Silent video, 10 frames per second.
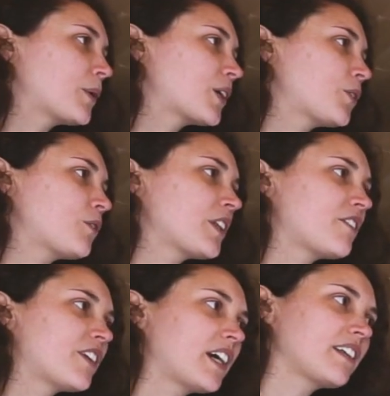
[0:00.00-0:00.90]
we couldn't really
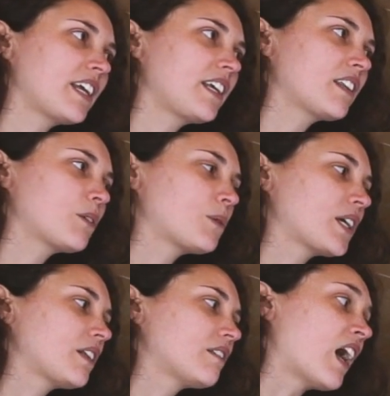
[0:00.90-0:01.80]
find any that we
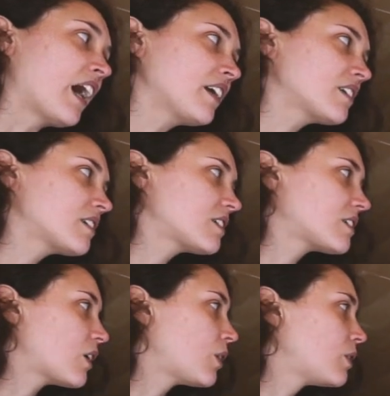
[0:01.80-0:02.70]
liked,
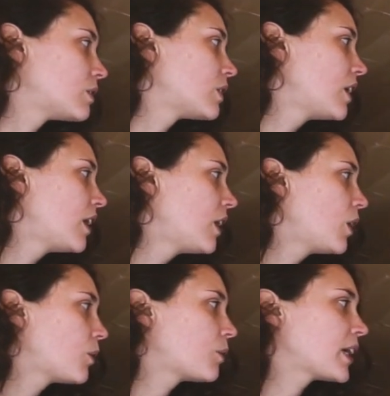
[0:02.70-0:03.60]
so
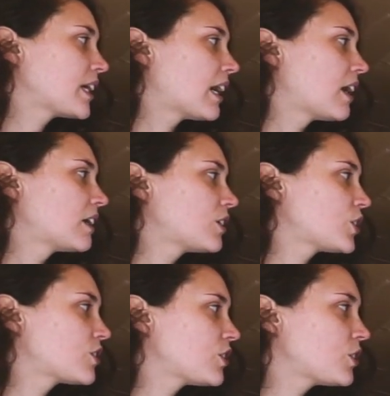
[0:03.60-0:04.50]
we
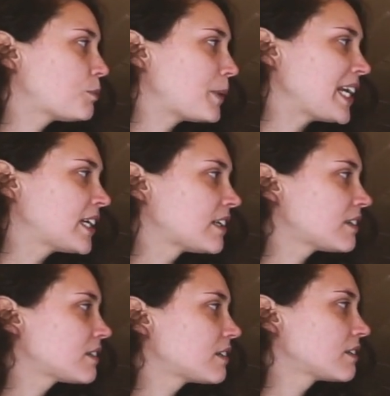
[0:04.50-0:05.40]
just used beaners